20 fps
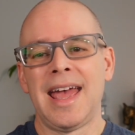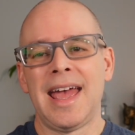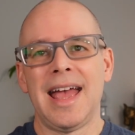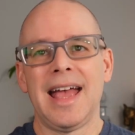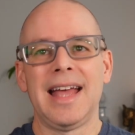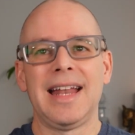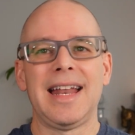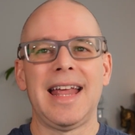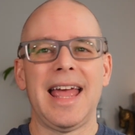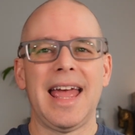
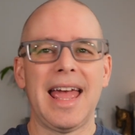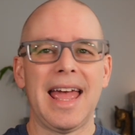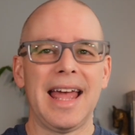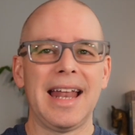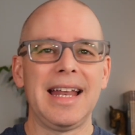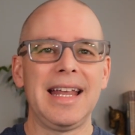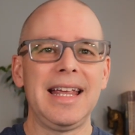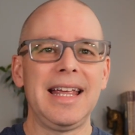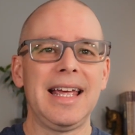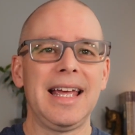And
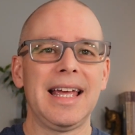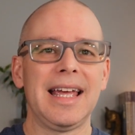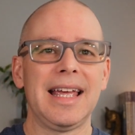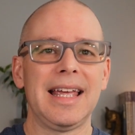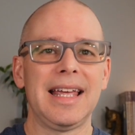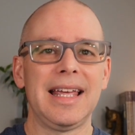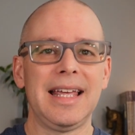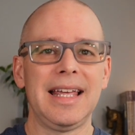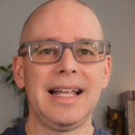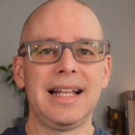any
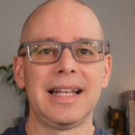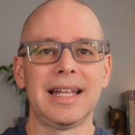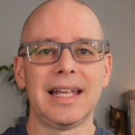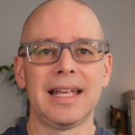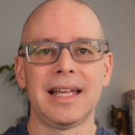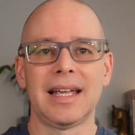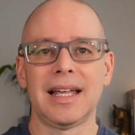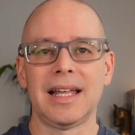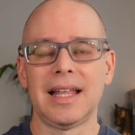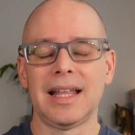
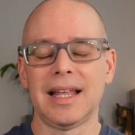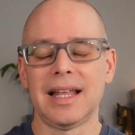healing